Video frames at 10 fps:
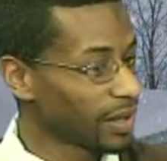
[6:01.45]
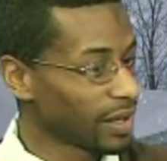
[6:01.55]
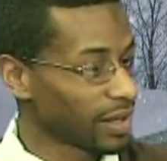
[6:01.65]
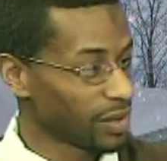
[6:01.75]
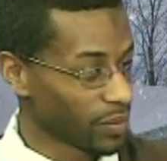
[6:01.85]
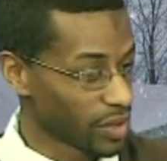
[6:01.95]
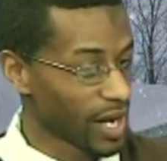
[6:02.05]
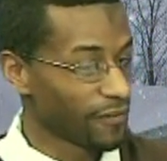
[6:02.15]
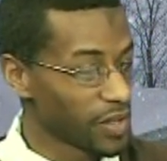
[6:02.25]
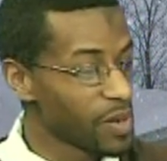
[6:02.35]
and we do
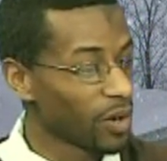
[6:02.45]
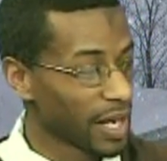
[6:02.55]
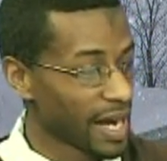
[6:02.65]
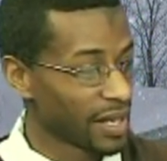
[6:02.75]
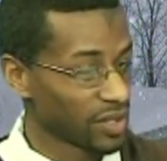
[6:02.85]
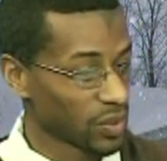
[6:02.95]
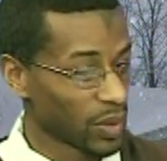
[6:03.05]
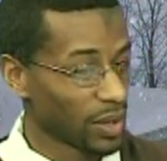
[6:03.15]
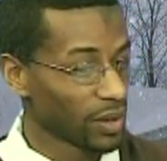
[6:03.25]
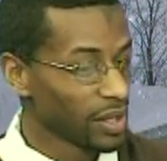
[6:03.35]
have female gangs as
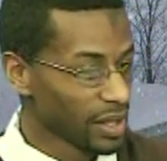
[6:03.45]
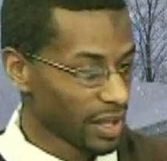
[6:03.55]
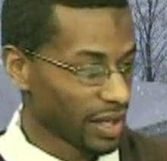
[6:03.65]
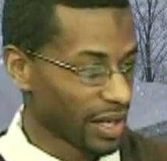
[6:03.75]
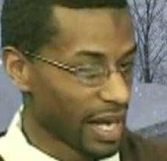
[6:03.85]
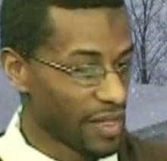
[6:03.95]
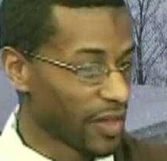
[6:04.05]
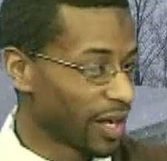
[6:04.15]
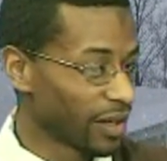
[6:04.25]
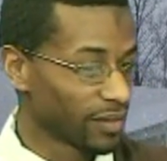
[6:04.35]
well,
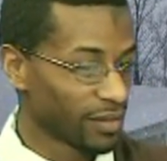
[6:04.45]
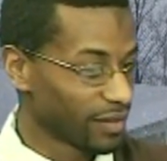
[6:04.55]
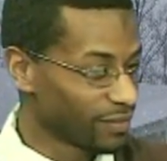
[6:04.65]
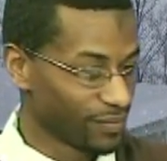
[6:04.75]
and they're